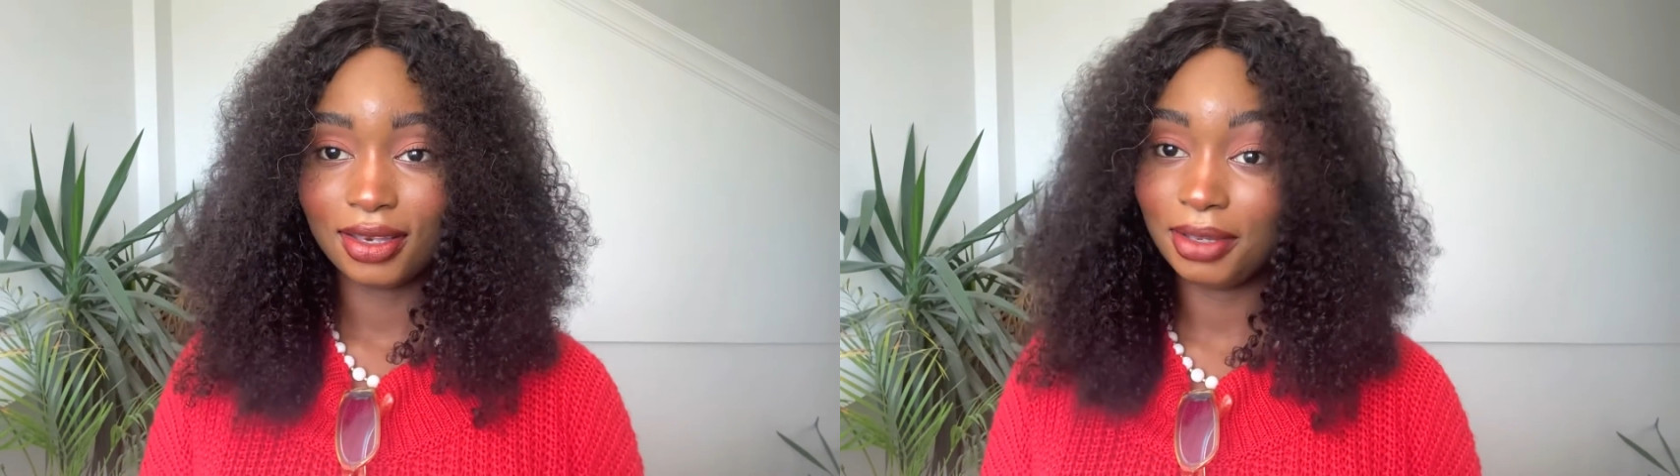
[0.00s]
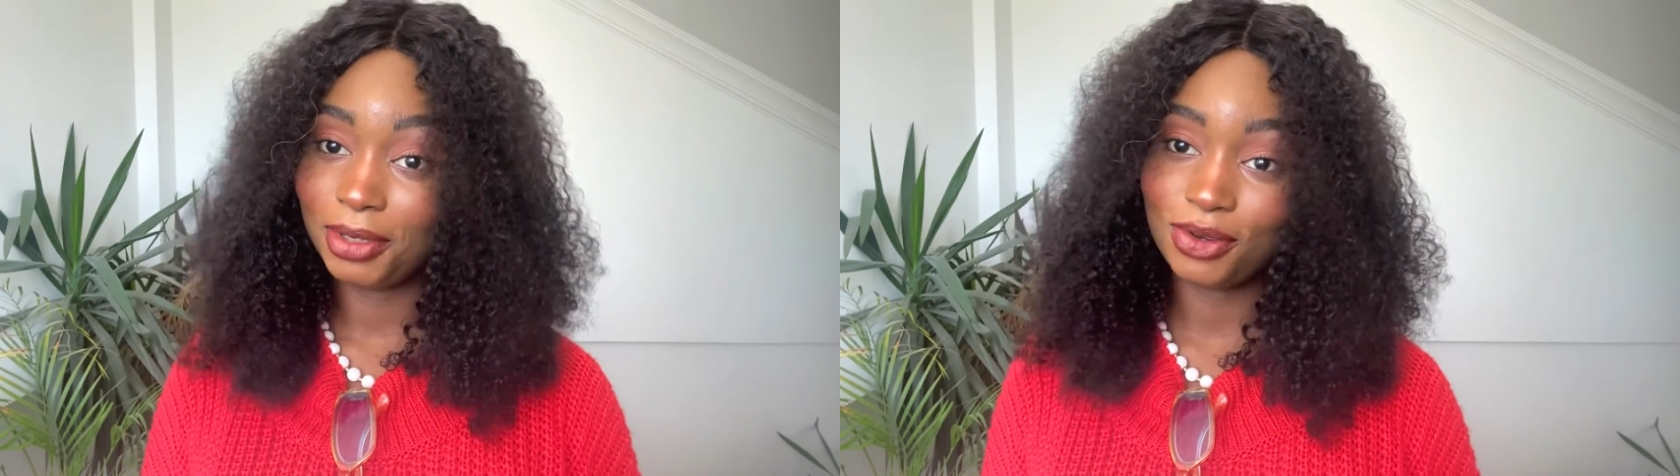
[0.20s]

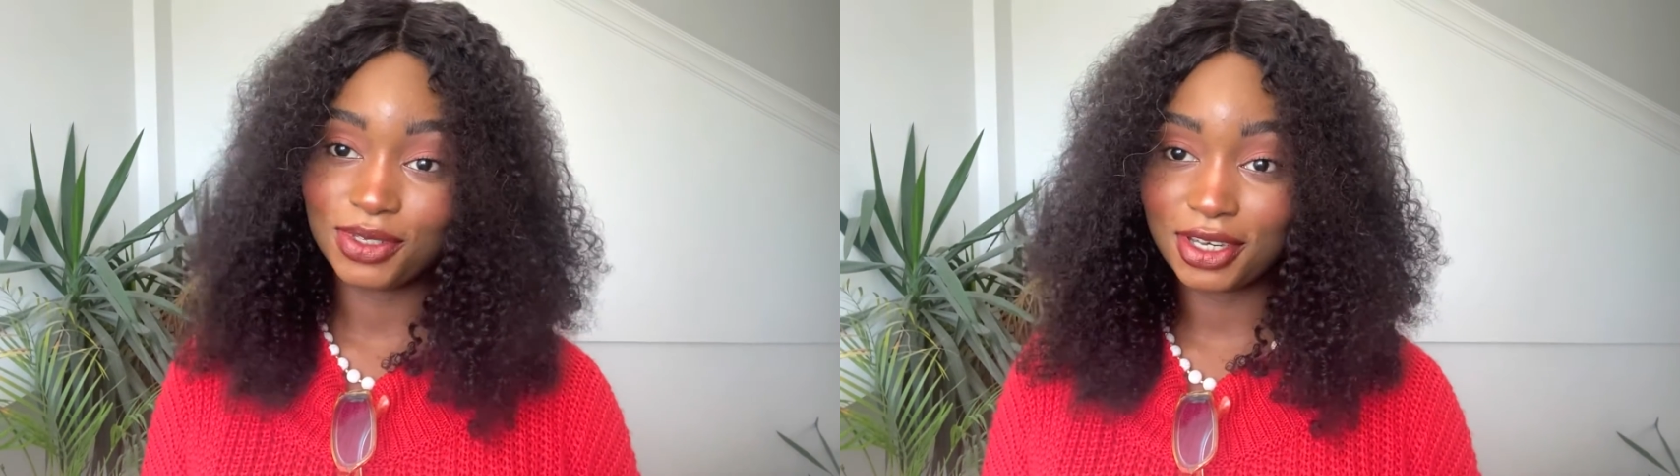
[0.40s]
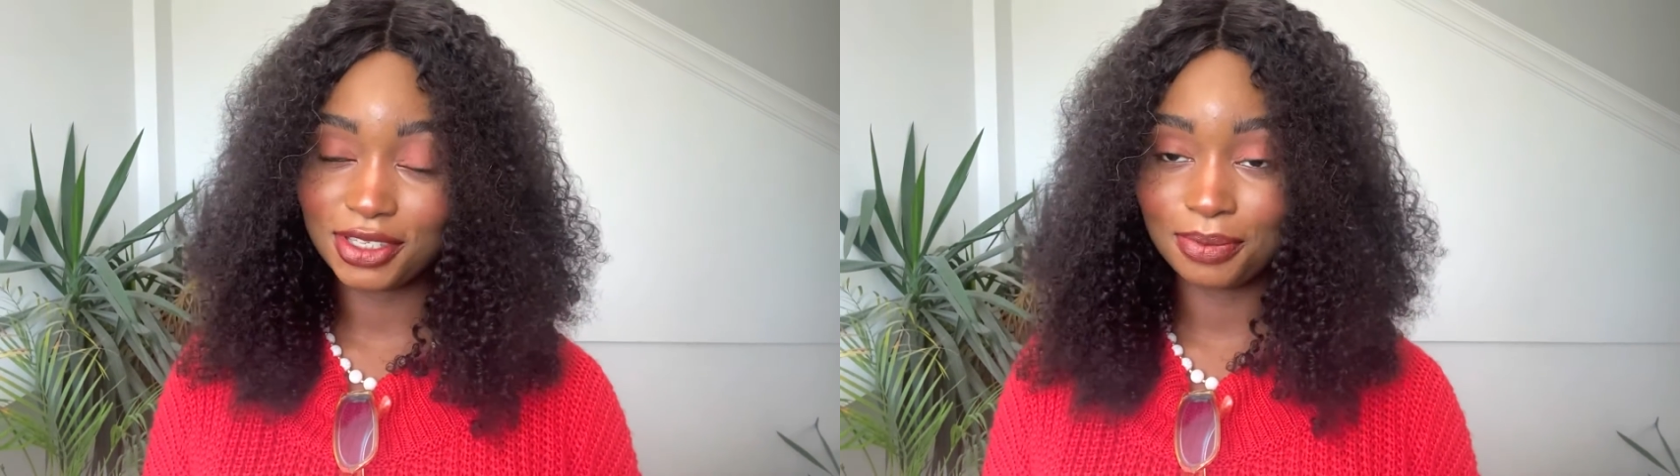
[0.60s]
Let me go
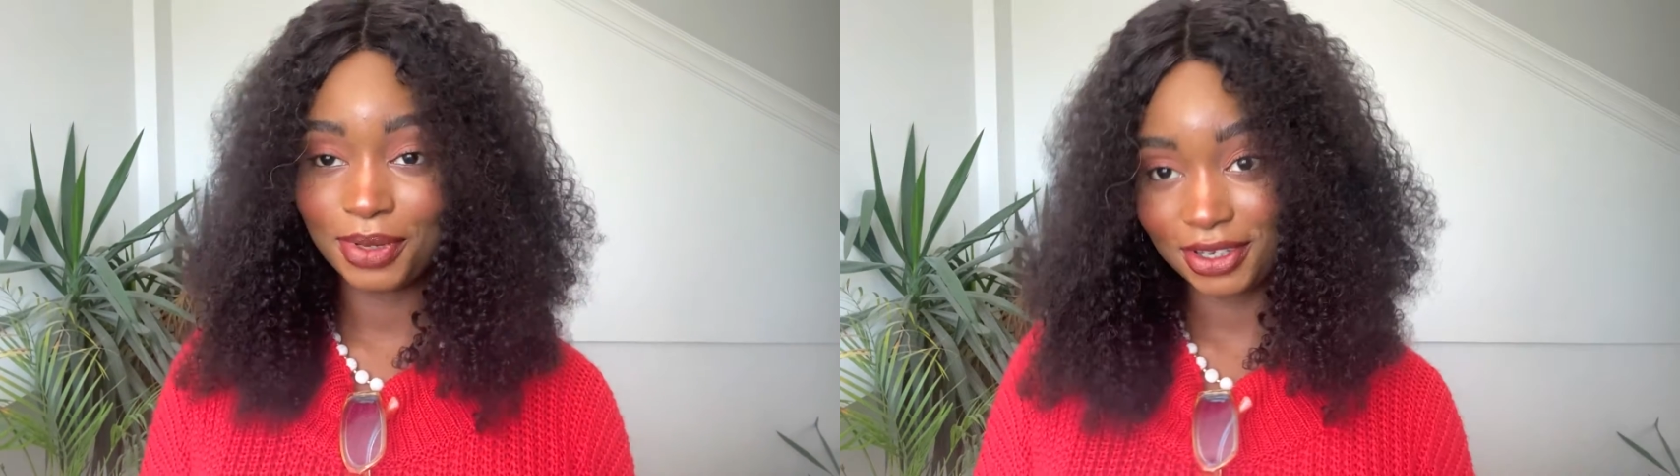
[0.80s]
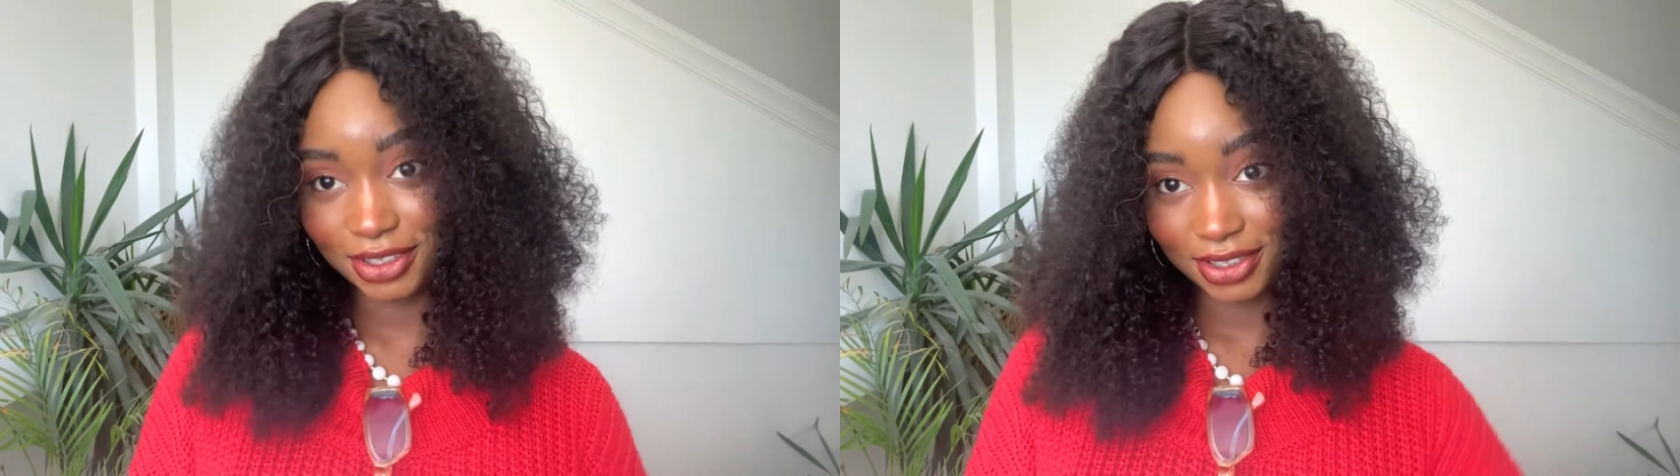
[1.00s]
take some
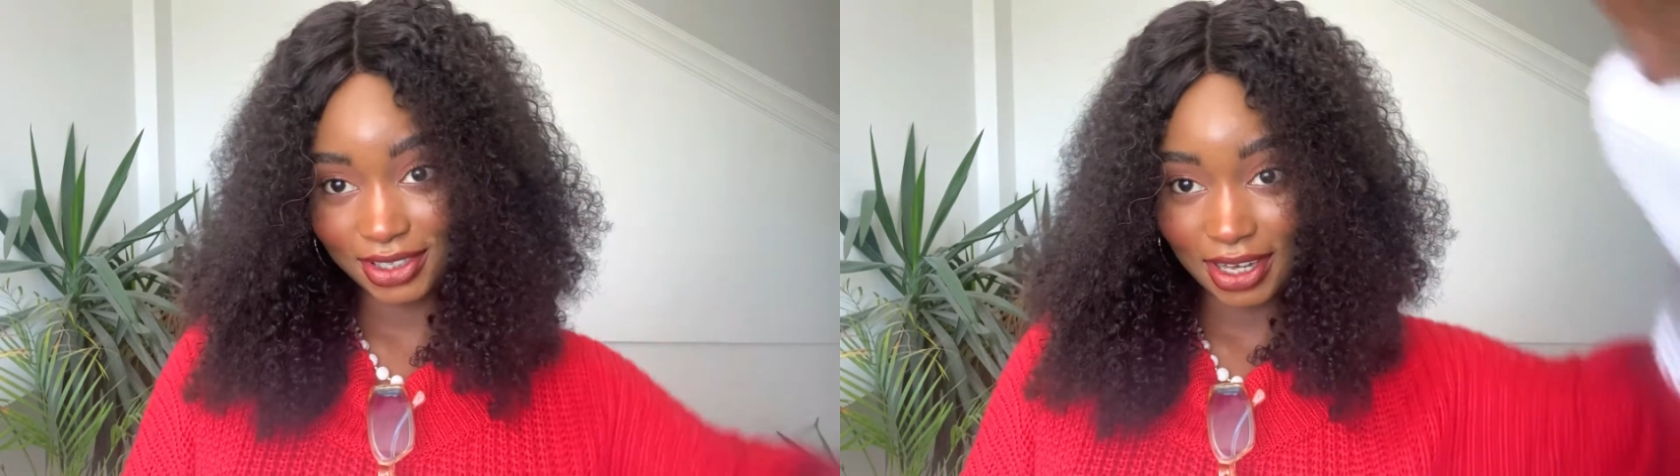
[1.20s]
pictures